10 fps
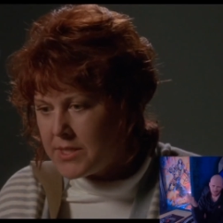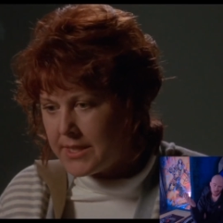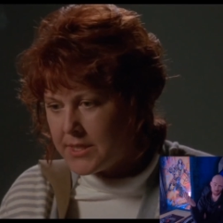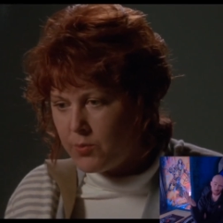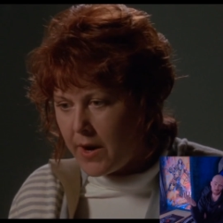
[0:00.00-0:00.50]
I
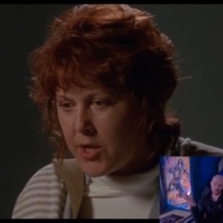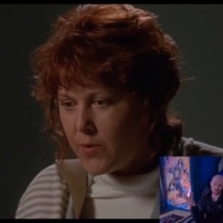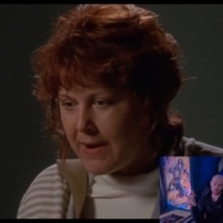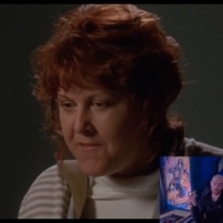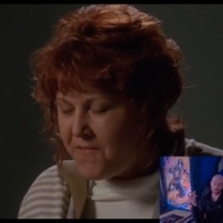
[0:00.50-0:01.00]
can't believe I
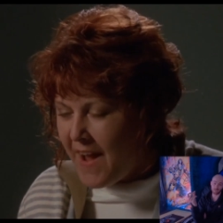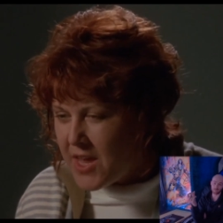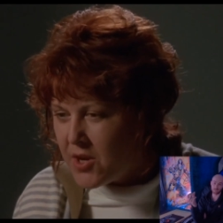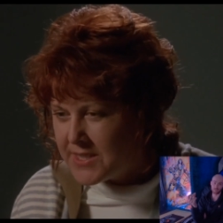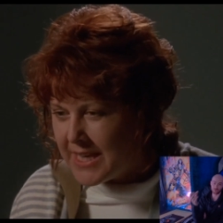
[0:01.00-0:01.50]
didn't,
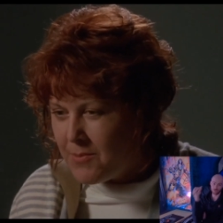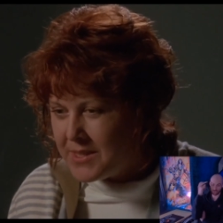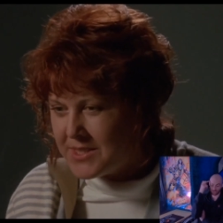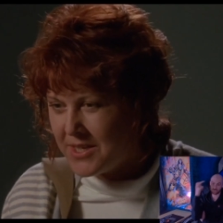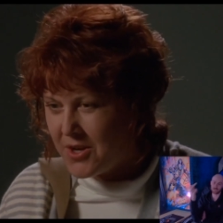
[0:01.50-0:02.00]
it's literally
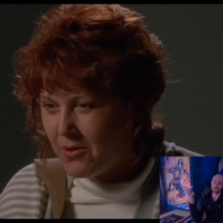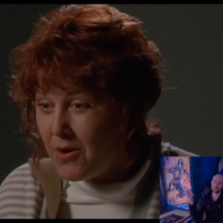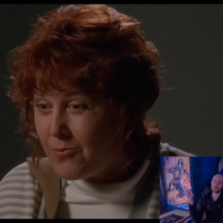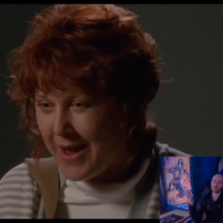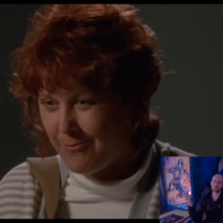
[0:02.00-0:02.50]
just hit
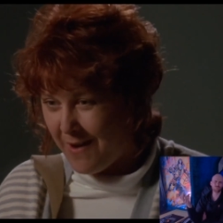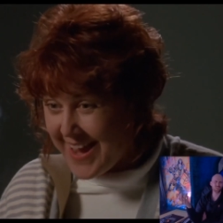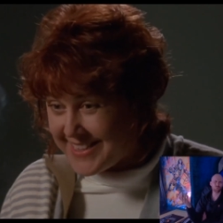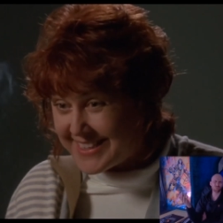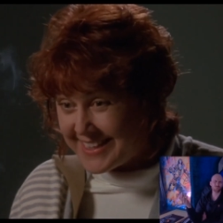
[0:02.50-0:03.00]
me now. I was
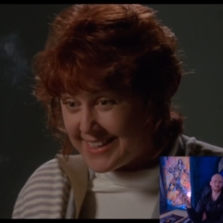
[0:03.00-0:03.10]
like, what the